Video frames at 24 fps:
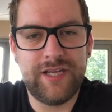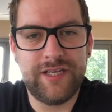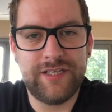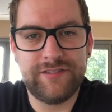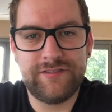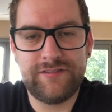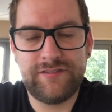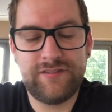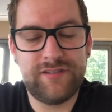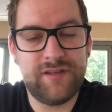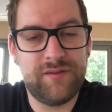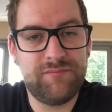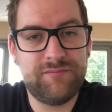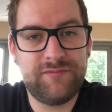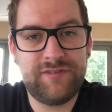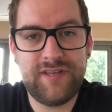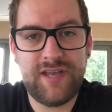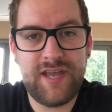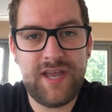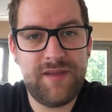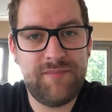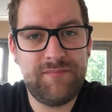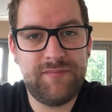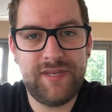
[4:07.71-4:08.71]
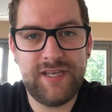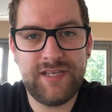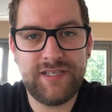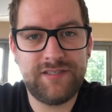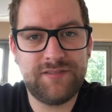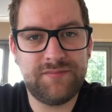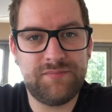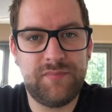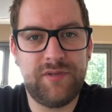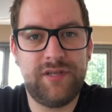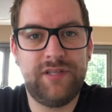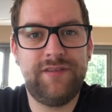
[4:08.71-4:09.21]
sometime
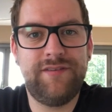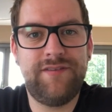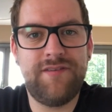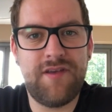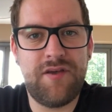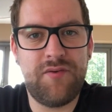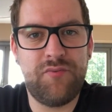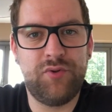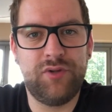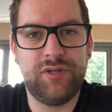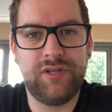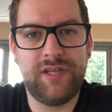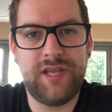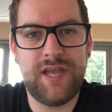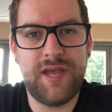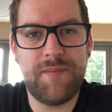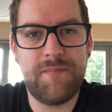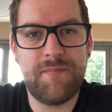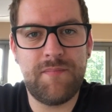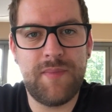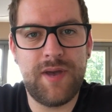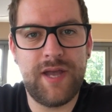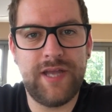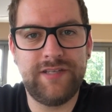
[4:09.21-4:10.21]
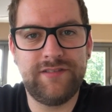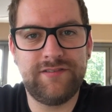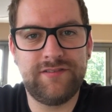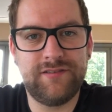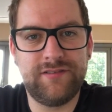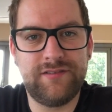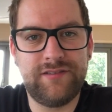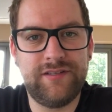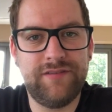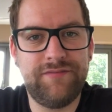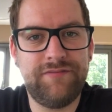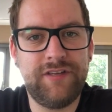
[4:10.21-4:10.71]
next month, I will get my
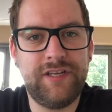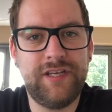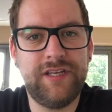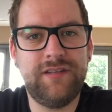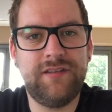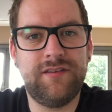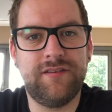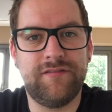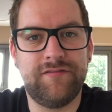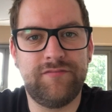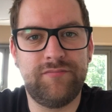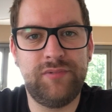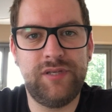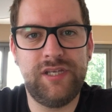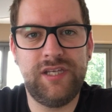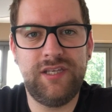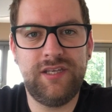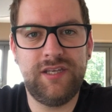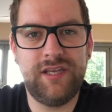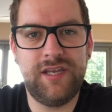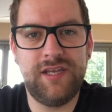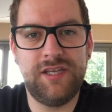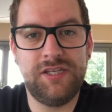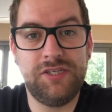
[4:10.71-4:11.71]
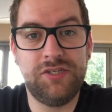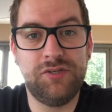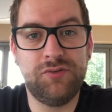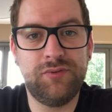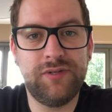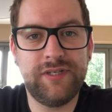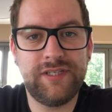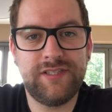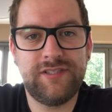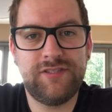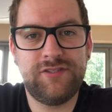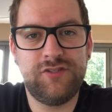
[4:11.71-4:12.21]
certificate of being a
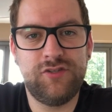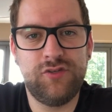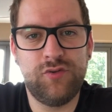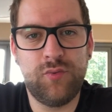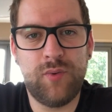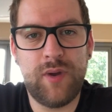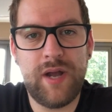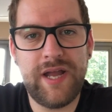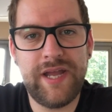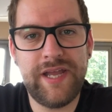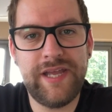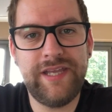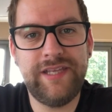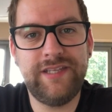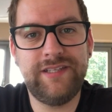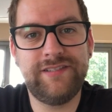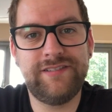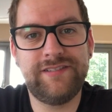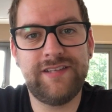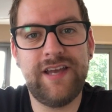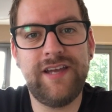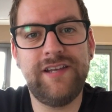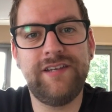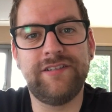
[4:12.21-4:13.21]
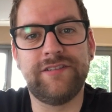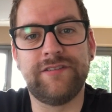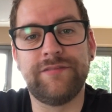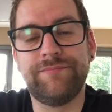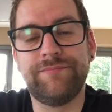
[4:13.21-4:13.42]
UX UI designer.